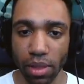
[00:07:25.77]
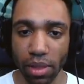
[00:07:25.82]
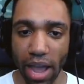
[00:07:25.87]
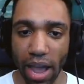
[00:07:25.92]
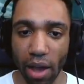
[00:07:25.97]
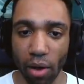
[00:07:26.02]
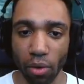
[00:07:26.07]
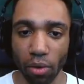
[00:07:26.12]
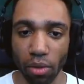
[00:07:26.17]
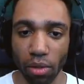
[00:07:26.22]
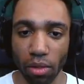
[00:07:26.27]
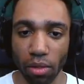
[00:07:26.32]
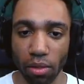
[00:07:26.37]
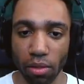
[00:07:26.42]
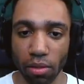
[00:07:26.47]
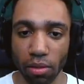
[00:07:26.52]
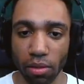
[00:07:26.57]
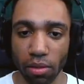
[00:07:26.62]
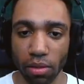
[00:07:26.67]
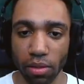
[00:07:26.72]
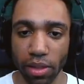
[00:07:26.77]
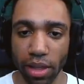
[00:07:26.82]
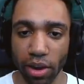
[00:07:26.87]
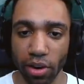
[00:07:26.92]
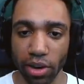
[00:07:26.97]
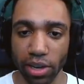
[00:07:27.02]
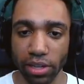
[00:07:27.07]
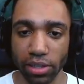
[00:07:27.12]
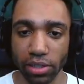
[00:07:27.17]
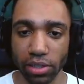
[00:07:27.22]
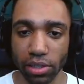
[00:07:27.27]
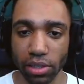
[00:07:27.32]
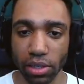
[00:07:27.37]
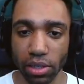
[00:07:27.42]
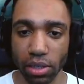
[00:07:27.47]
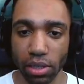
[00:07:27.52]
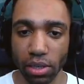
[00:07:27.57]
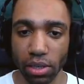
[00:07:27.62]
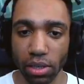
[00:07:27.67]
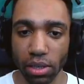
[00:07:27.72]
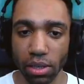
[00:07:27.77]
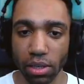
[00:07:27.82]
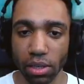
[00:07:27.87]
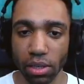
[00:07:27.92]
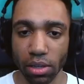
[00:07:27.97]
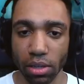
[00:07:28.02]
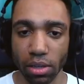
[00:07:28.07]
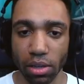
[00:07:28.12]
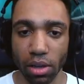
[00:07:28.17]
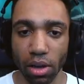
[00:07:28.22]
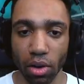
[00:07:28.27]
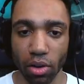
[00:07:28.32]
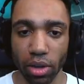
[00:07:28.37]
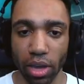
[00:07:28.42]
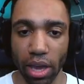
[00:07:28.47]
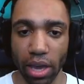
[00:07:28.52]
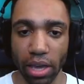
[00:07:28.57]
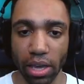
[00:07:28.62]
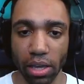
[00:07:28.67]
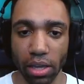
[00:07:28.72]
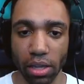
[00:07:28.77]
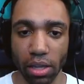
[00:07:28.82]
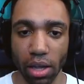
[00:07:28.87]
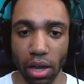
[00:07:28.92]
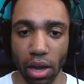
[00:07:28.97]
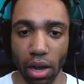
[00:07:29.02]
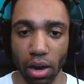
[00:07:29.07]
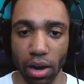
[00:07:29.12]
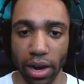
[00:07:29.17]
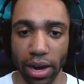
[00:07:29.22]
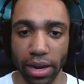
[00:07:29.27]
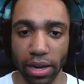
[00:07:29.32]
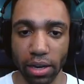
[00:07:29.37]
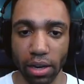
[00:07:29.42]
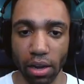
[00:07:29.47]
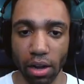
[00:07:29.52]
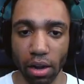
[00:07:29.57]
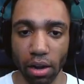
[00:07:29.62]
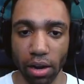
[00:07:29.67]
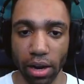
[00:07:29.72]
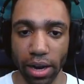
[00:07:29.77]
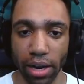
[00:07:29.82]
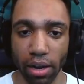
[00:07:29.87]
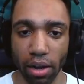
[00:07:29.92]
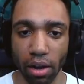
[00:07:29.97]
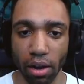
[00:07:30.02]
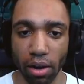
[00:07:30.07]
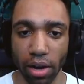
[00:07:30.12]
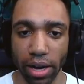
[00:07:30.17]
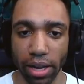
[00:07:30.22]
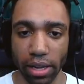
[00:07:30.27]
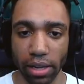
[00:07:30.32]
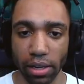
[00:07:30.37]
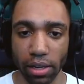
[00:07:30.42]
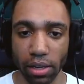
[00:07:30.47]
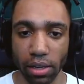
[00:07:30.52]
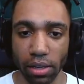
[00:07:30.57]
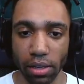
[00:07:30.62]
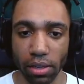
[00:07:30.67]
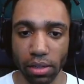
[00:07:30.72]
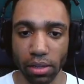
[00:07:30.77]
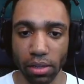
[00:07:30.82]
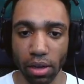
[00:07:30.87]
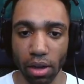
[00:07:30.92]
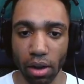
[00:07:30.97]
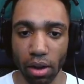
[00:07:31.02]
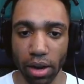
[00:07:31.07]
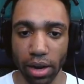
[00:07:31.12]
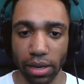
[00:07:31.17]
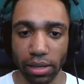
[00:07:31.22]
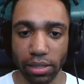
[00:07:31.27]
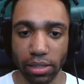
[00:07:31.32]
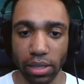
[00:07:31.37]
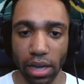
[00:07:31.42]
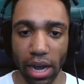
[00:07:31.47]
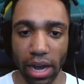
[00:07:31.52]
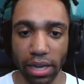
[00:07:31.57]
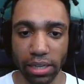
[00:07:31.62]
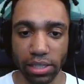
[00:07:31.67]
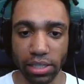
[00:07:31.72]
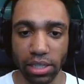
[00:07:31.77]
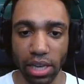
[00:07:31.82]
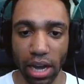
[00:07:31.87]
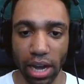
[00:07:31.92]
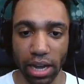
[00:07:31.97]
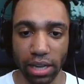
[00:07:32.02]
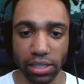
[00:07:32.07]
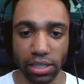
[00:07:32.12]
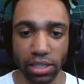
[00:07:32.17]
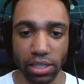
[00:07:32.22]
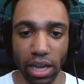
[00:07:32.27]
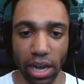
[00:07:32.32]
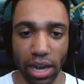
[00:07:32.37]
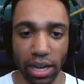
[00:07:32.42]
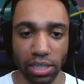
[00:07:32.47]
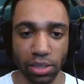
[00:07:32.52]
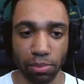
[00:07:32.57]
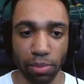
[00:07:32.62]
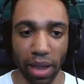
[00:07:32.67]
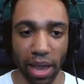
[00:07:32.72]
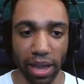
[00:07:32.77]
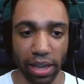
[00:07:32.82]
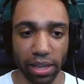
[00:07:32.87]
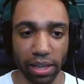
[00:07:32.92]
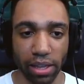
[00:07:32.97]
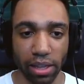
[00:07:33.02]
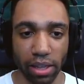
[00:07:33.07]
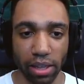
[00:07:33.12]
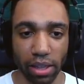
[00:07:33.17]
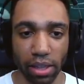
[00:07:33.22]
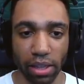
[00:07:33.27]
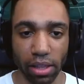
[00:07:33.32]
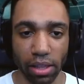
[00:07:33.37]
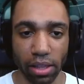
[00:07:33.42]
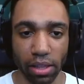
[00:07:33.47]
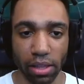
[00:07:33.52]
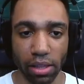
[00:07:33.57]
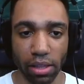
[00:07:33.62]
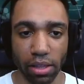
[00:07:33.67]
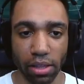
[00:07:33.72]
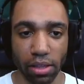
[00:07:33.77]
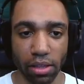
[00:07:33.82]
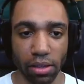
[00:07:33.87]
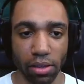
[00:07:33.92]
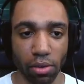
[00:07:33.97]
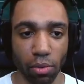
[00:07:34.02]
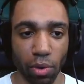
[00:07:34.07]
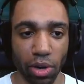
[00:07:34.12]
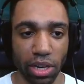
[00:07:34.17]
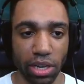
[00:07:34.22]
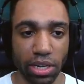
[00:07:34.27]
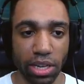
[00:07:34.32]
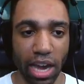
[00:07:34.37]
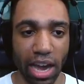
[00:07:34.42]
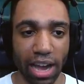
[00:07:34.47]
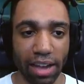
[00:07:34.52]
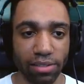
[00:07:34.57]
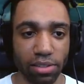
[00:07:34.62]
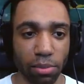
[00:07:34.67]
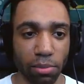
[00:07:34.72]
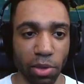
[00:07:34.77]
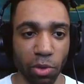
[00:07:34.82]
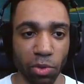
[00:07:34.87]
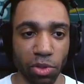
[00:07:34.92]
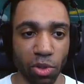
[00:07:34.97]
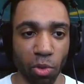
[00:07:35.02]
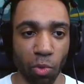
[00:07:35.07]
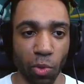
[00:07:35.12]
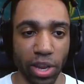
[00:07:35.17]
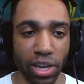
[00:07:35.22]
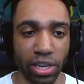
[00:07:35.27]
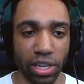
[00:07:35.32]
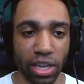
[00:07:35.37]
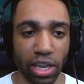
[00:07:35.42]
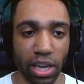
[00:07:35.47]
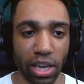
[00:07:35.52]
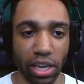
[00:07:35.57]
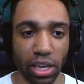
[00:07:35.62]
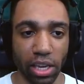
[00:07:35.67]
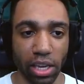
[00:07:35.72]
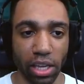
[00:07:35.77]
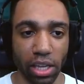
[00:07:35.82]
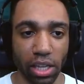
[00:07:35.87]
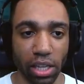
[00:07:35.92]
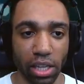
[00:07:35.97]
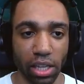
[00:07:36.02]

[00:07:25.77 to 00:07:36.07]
Now, there it is. Okay, all right, all right, all right. All right, dodge, dodge, dodge, back. When he dives at me with the wind kick,